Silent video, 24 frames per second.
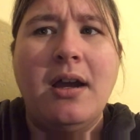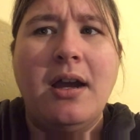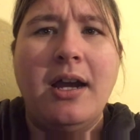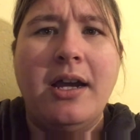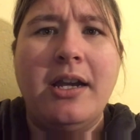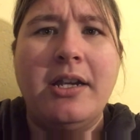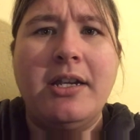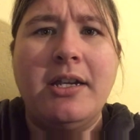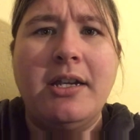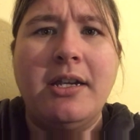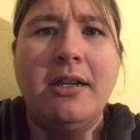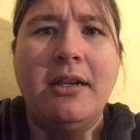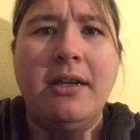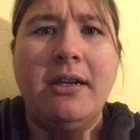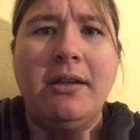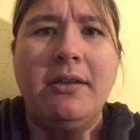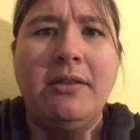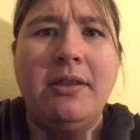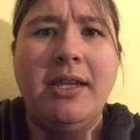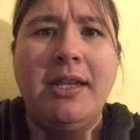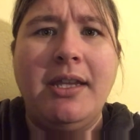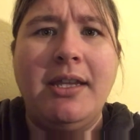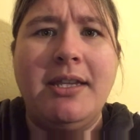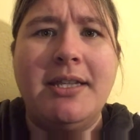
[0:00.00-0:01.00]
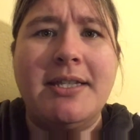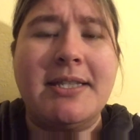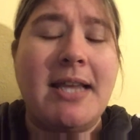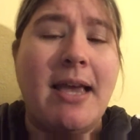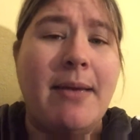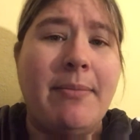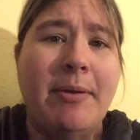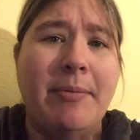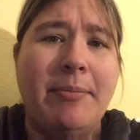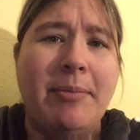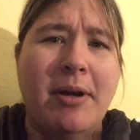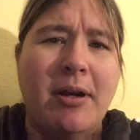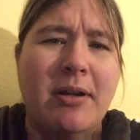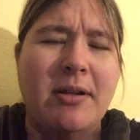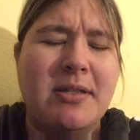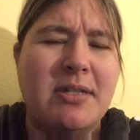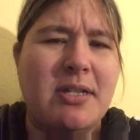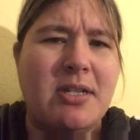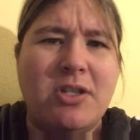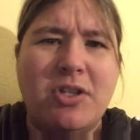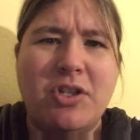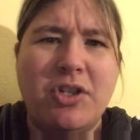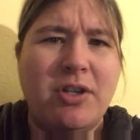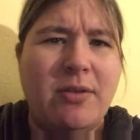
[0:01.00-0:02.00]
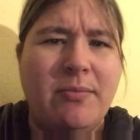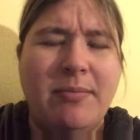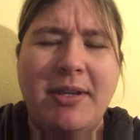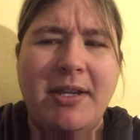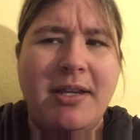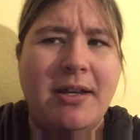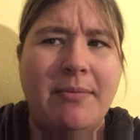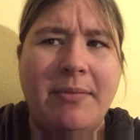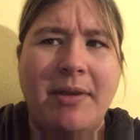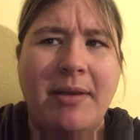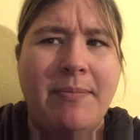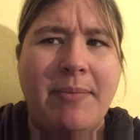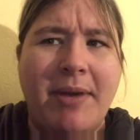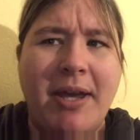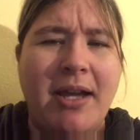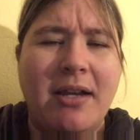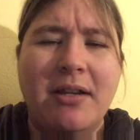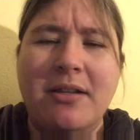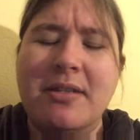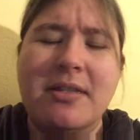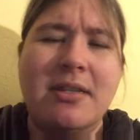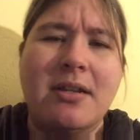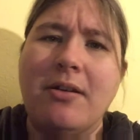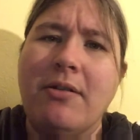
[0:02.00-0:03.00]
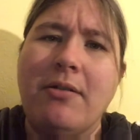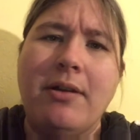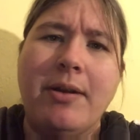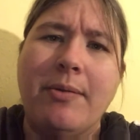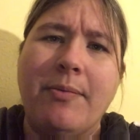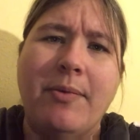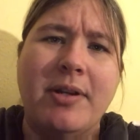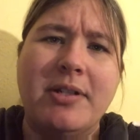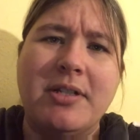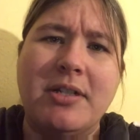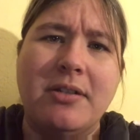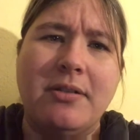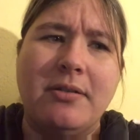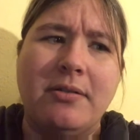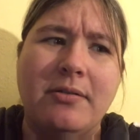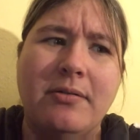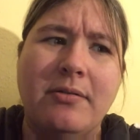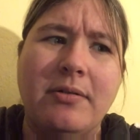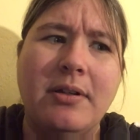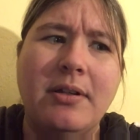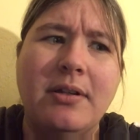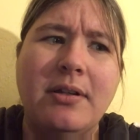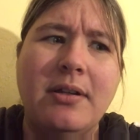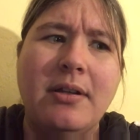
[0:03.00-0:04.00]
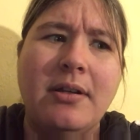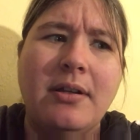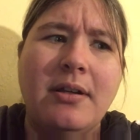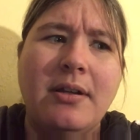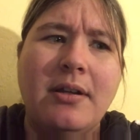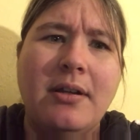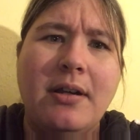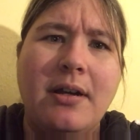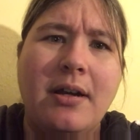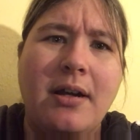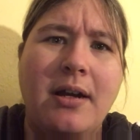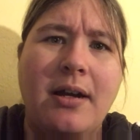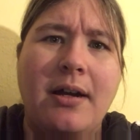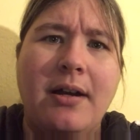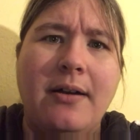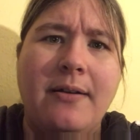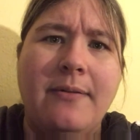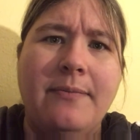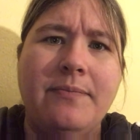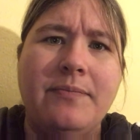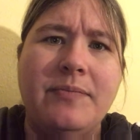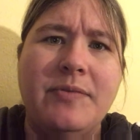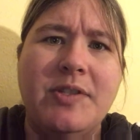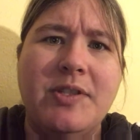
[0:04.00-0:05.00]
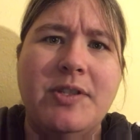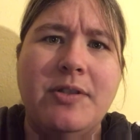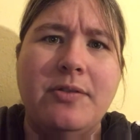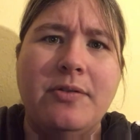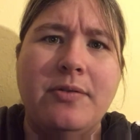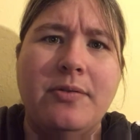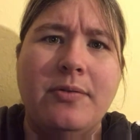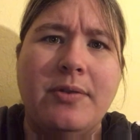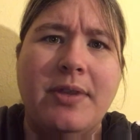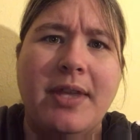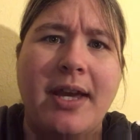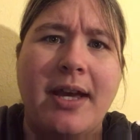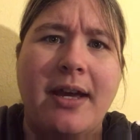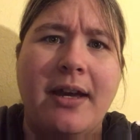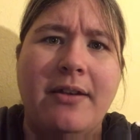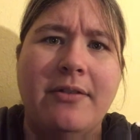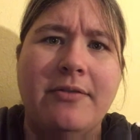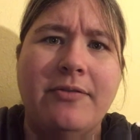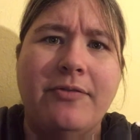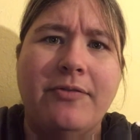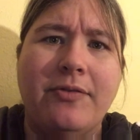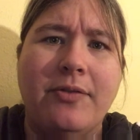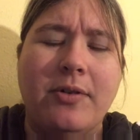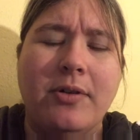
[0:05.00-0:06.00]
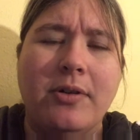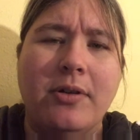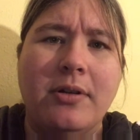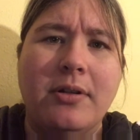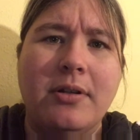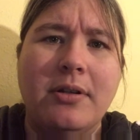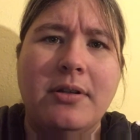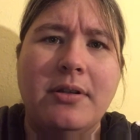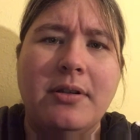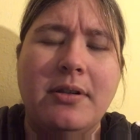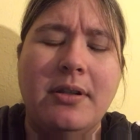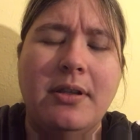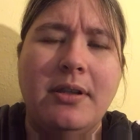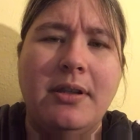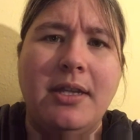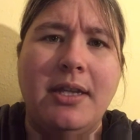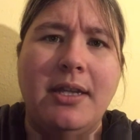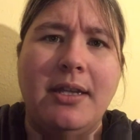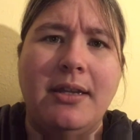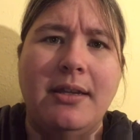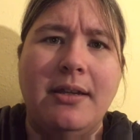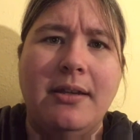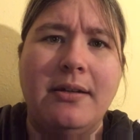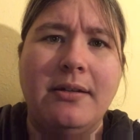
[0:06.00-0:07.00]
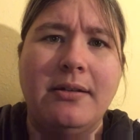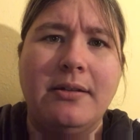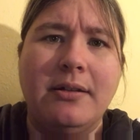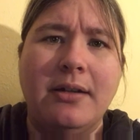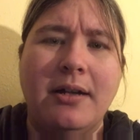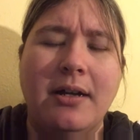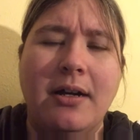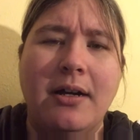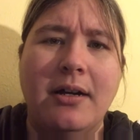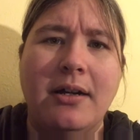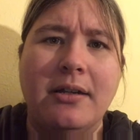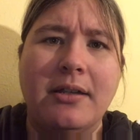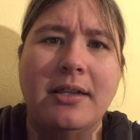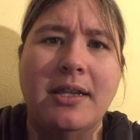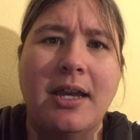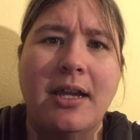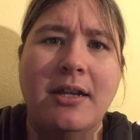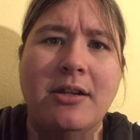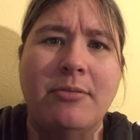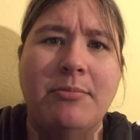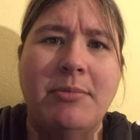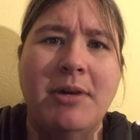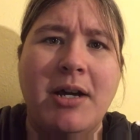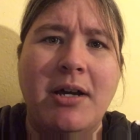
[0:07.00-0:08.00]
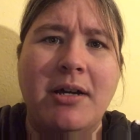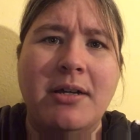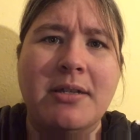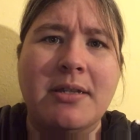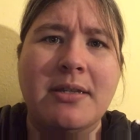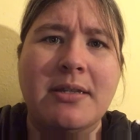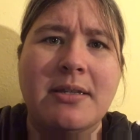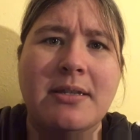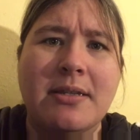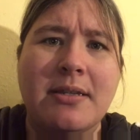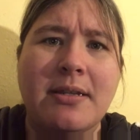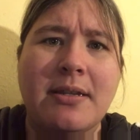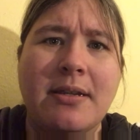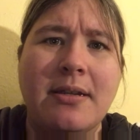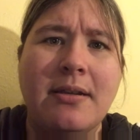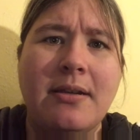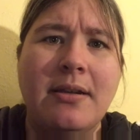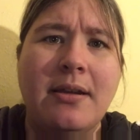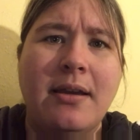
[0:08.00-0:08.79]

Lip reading: the Sabbat boxes should be coming back, so I want to do that for the candle moss,